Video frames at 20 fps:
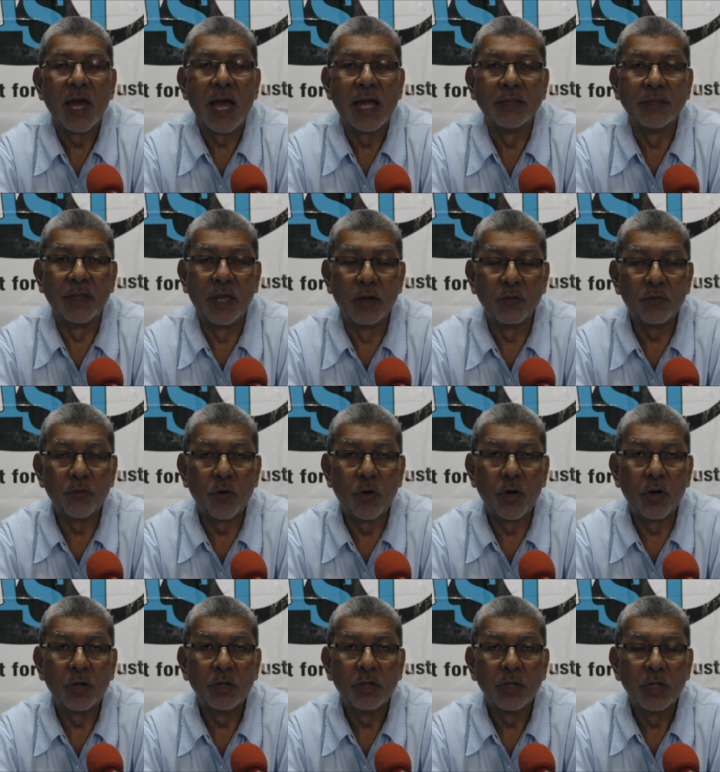and
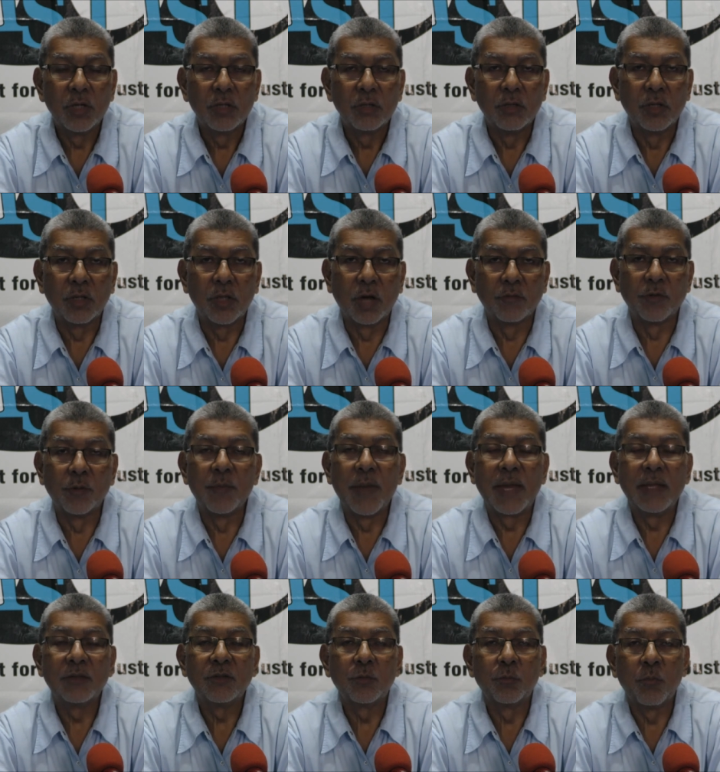therefore the
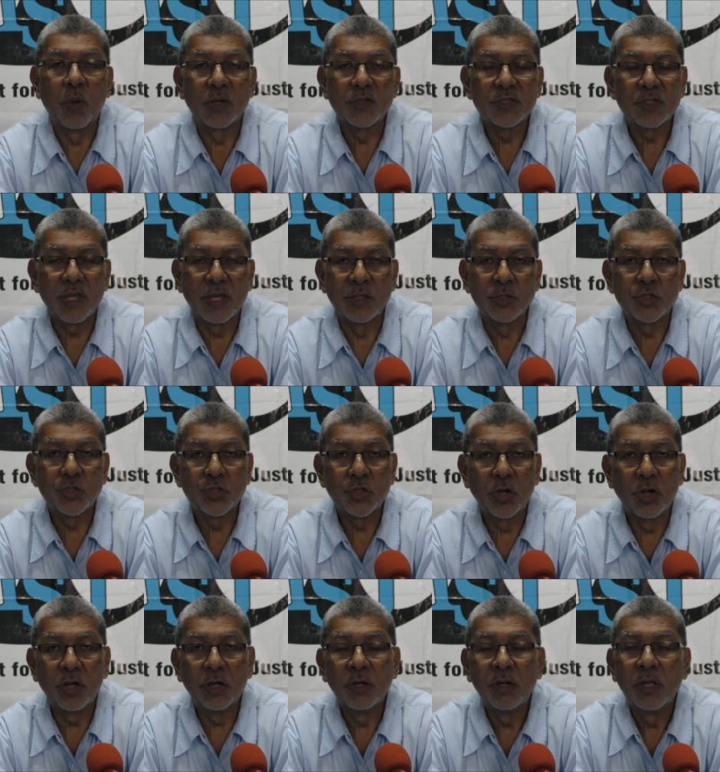government must
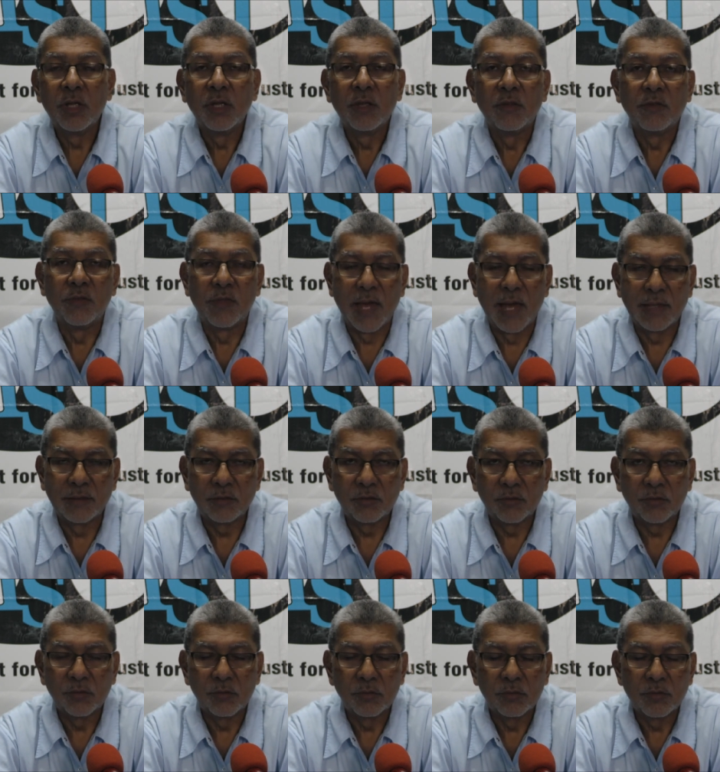ensure
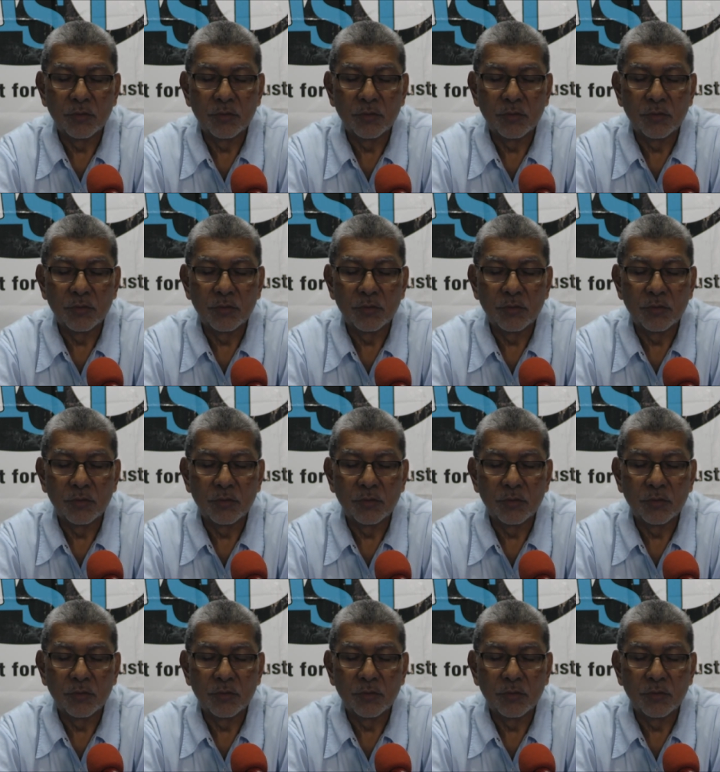that,